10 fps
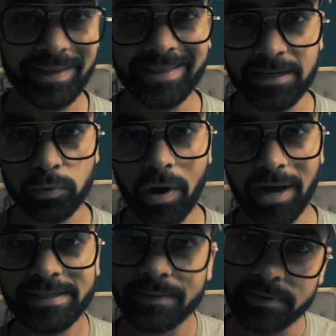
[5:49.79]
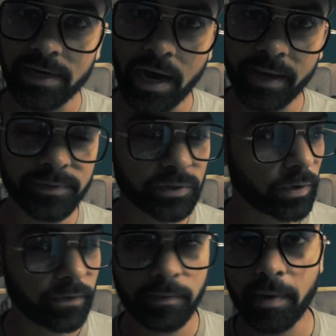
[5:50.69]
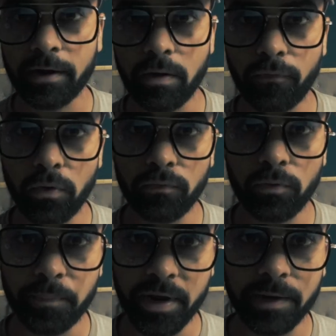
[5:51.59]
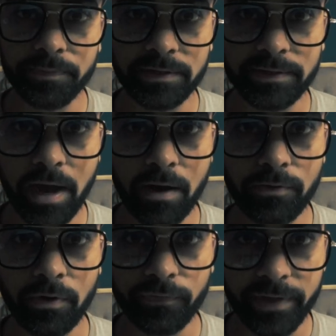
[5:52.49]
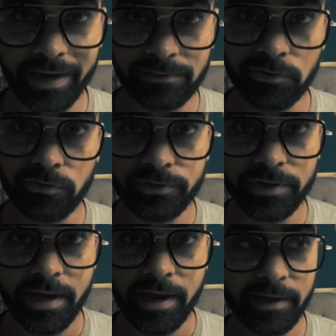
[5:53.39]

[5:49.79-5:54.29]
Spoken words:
And that's why sometimes one of the microphone would pick up the sound of the exhaust,